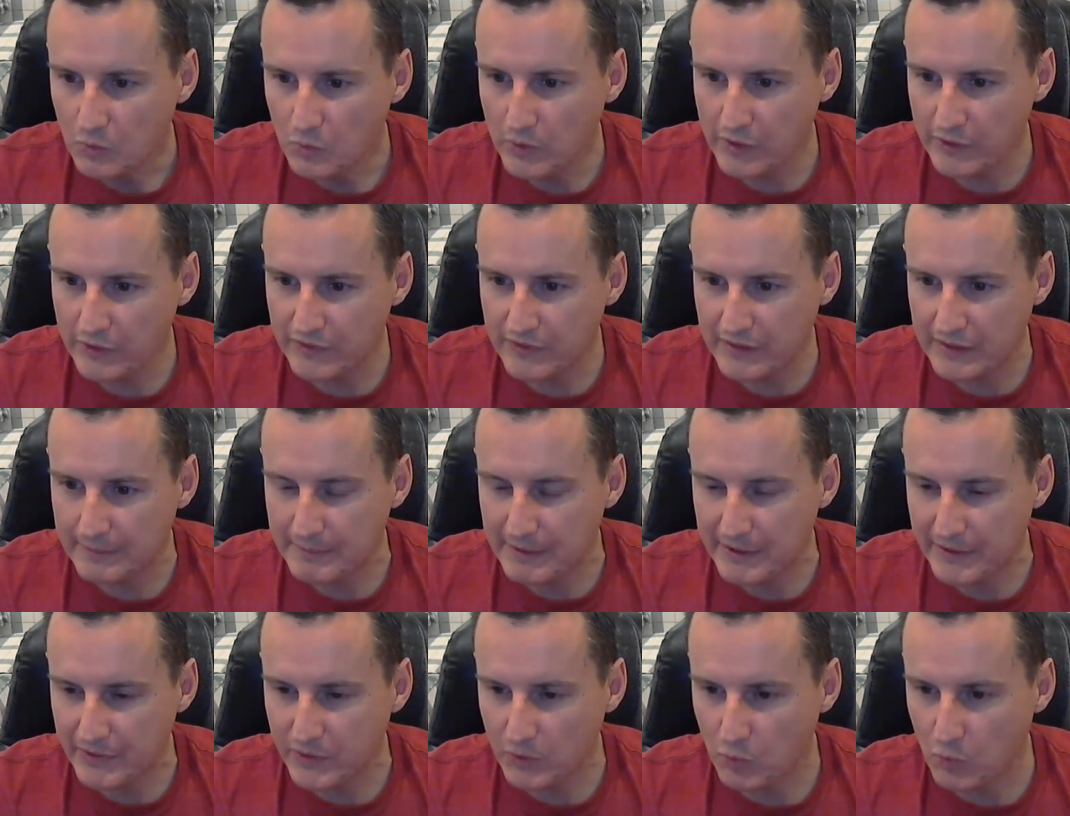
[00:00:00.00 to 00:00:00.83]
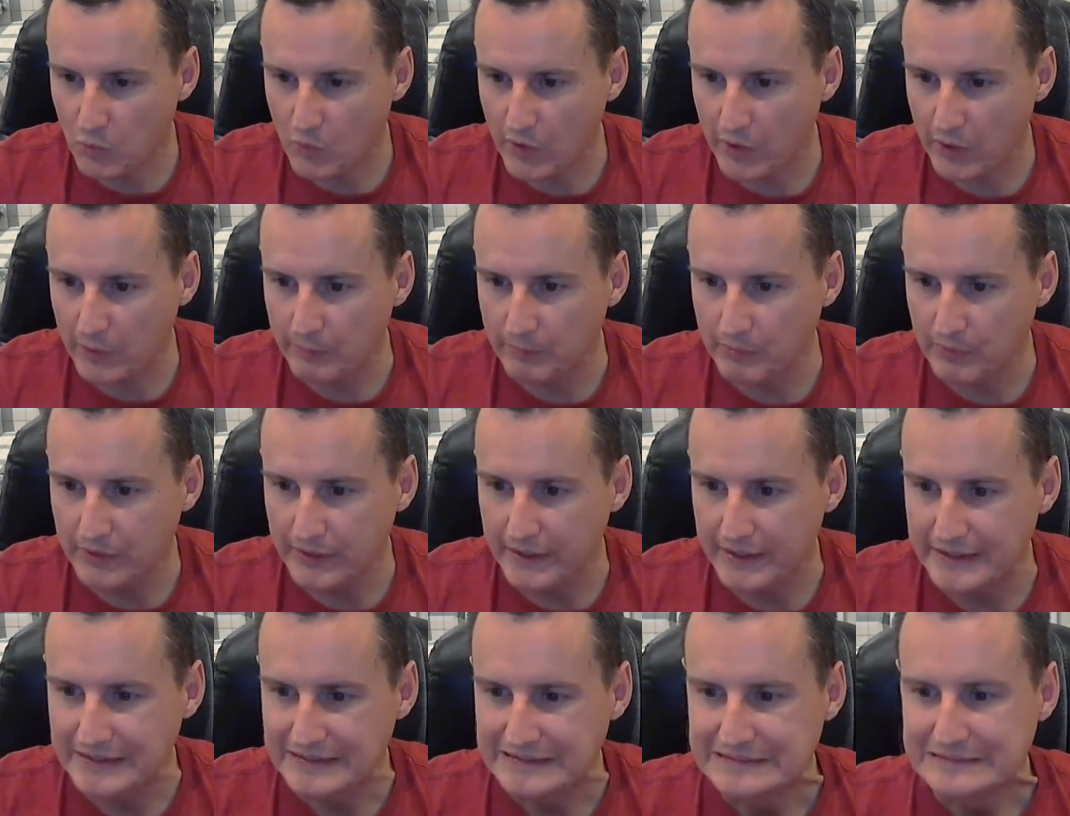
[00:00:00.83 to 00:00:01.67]
do you think about the water
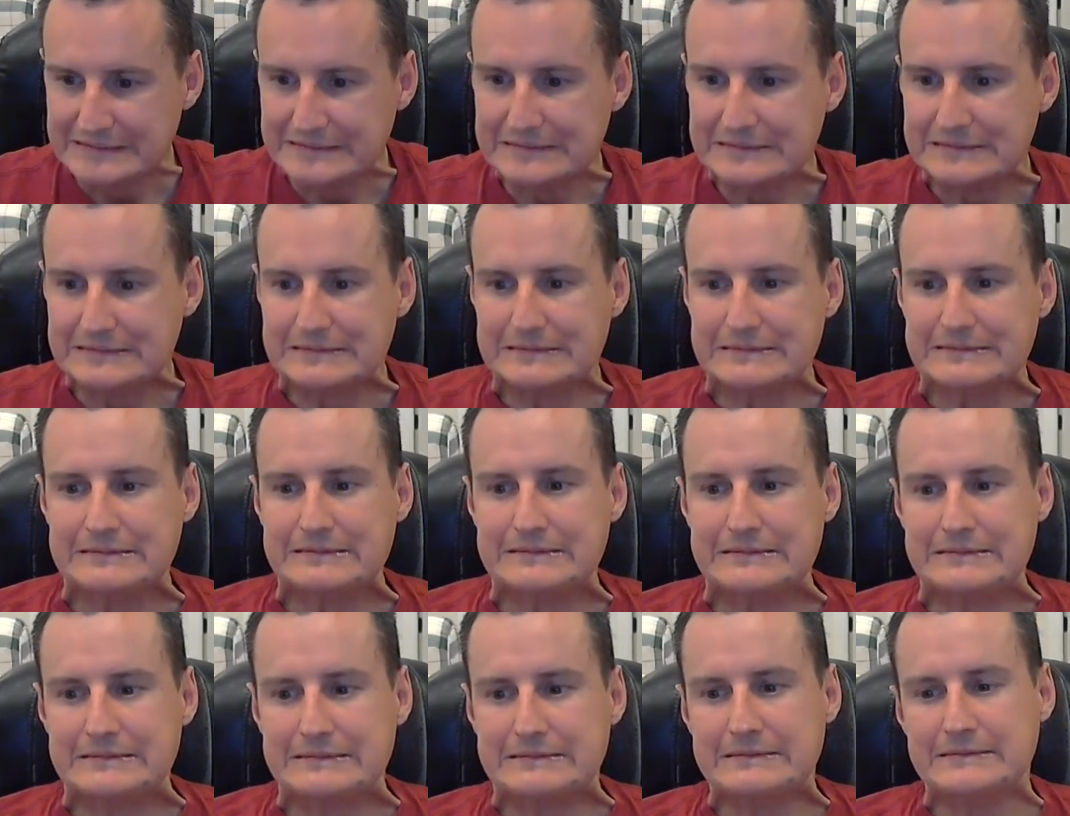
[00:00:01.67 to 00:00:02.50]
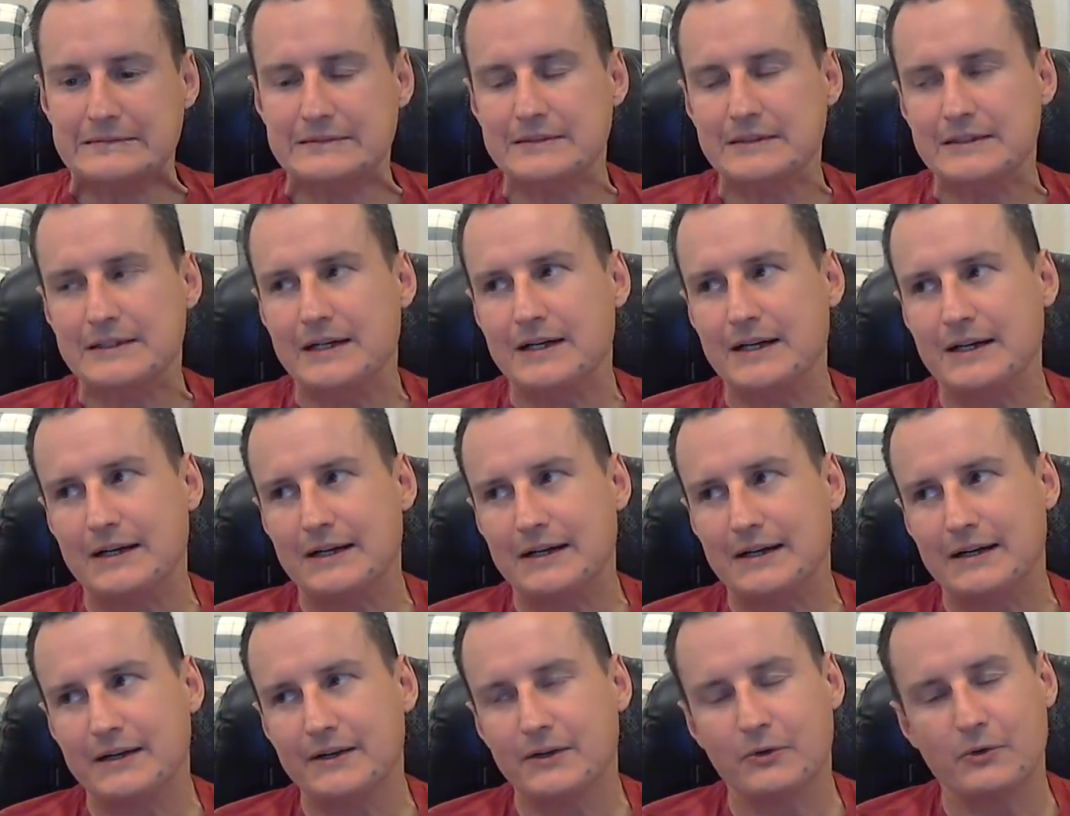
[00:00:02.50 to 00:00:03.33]
blade?
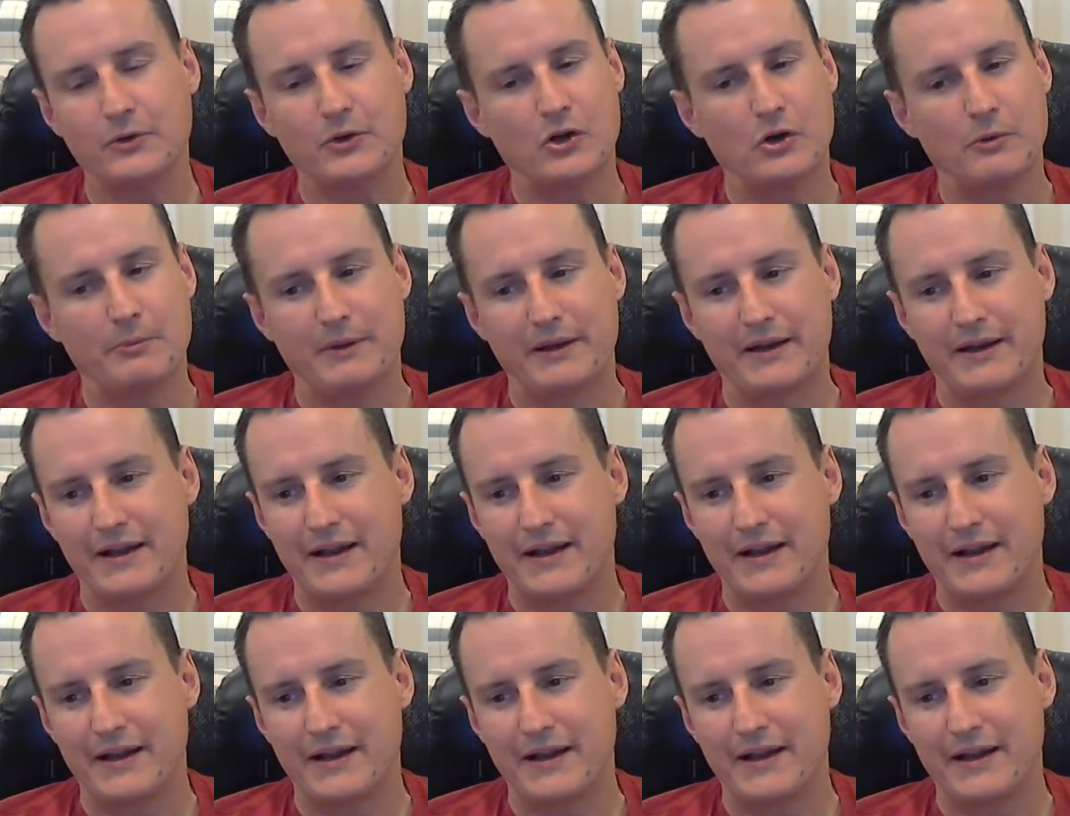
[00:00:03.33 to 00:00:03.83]
I don't know, man.